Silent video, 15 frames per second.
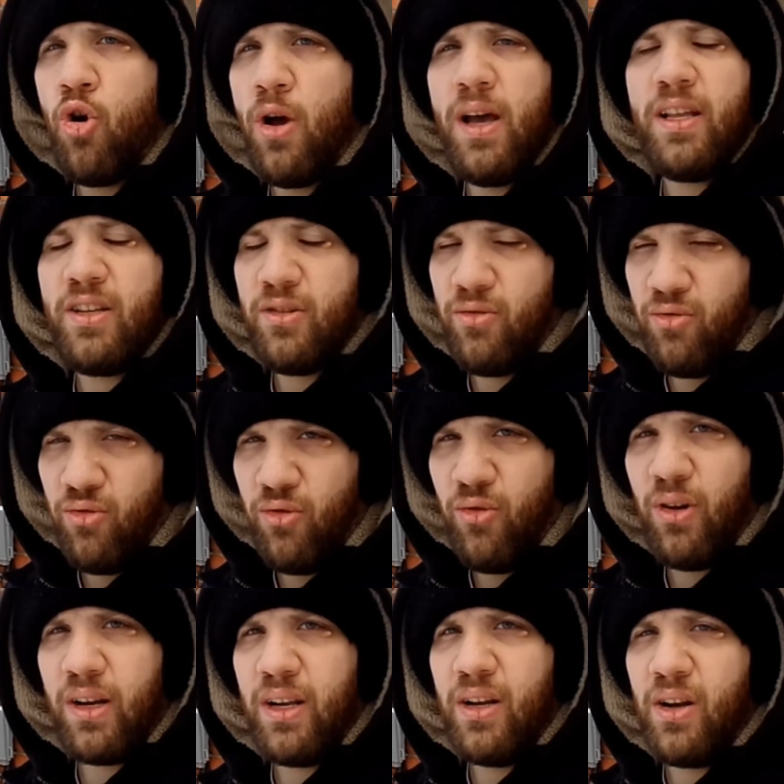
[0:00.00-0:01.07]
It's
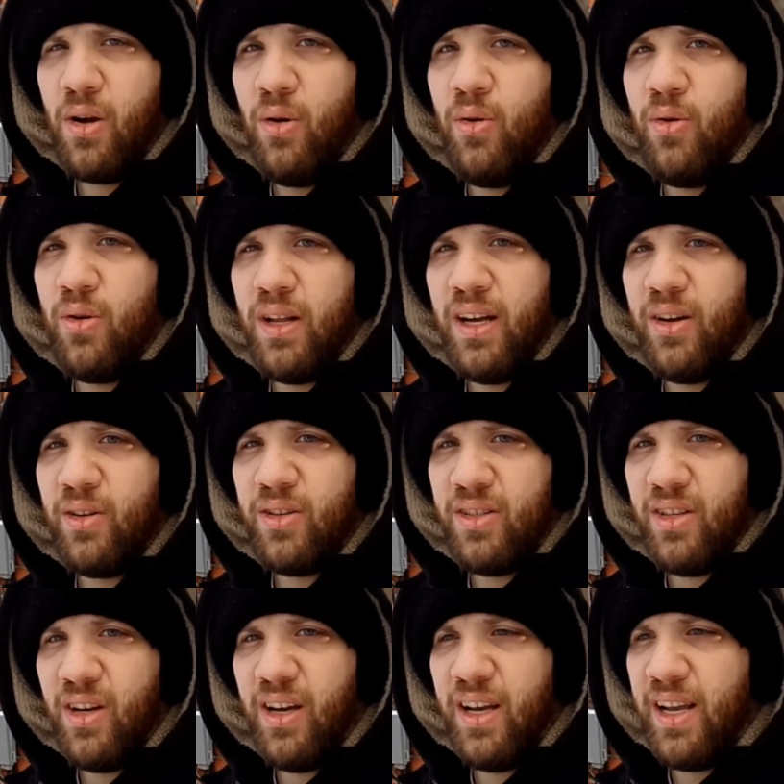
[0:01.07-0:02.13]
freaking cold
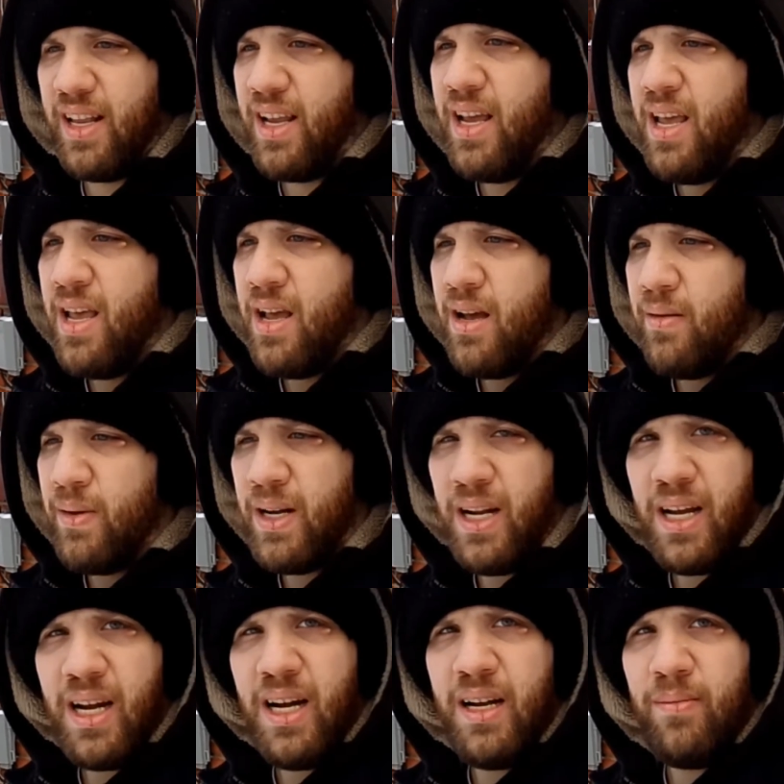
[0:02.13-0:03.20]
outside. But
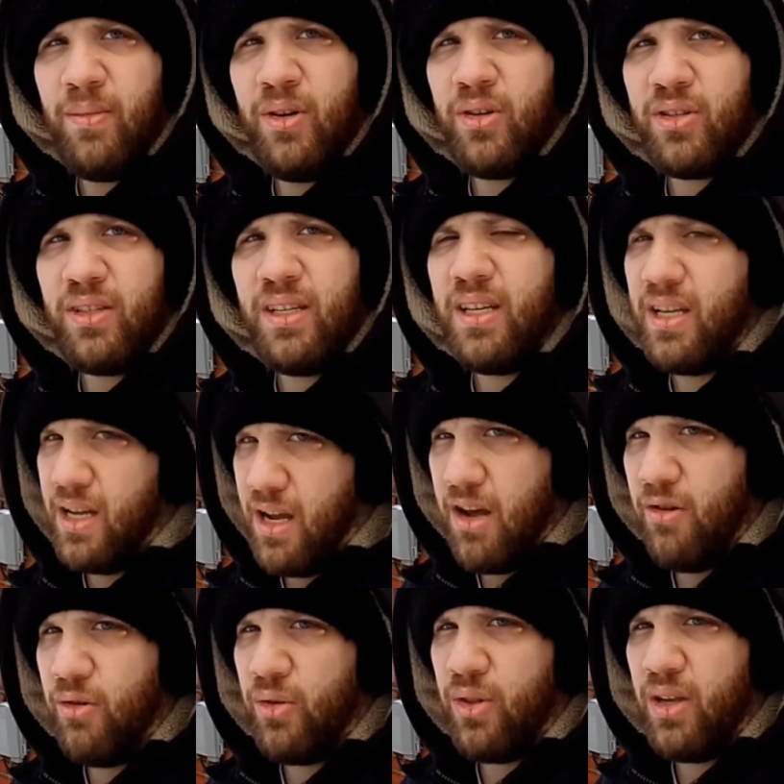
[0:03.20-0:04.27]
I got mostly
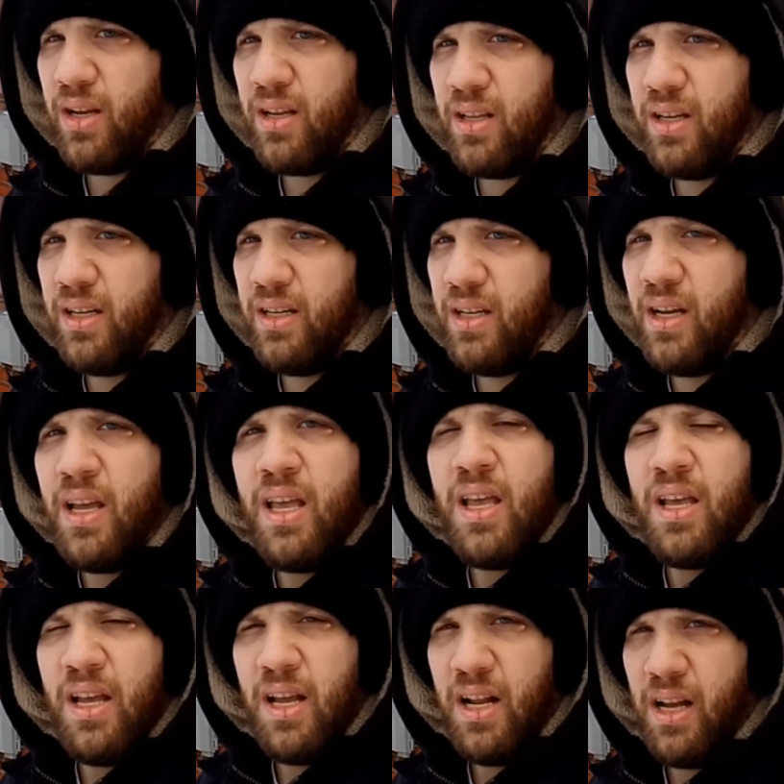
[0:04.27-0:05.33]
everything done,
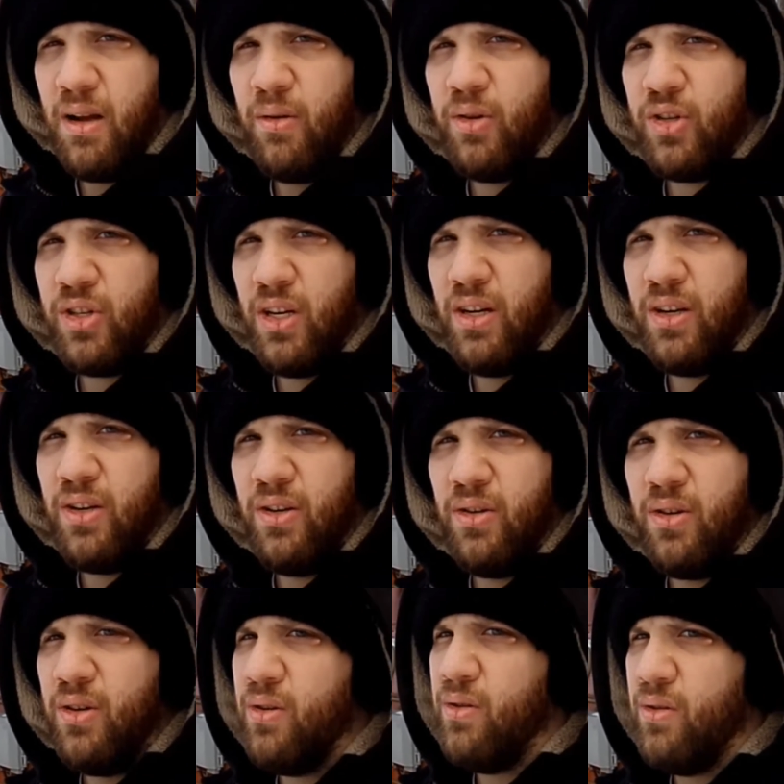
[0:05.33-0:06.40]
and I will show
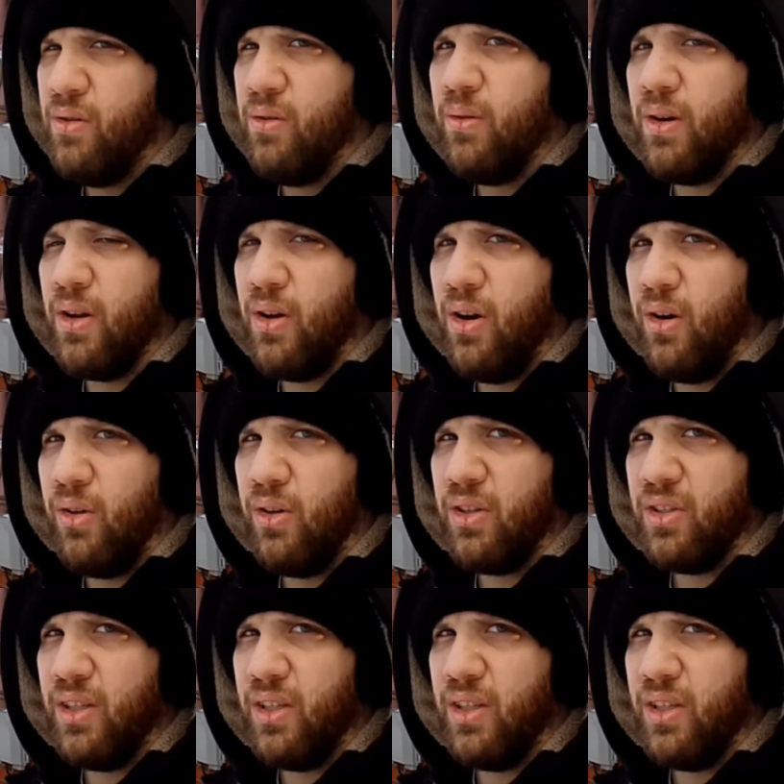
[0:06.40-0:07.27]
you what it all looks